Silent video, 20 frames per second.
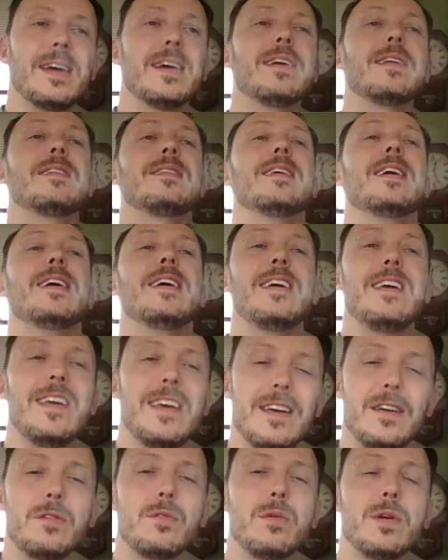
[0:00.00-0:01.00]
and
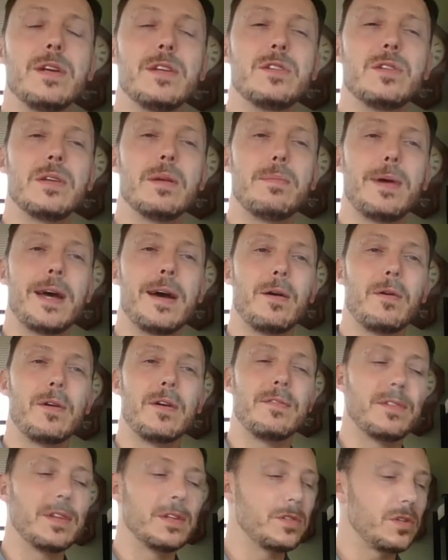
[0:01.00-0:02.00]
increase the
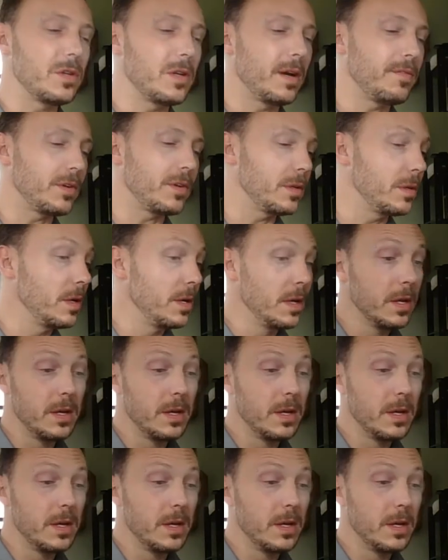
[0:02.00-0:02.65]
power of the sovereign.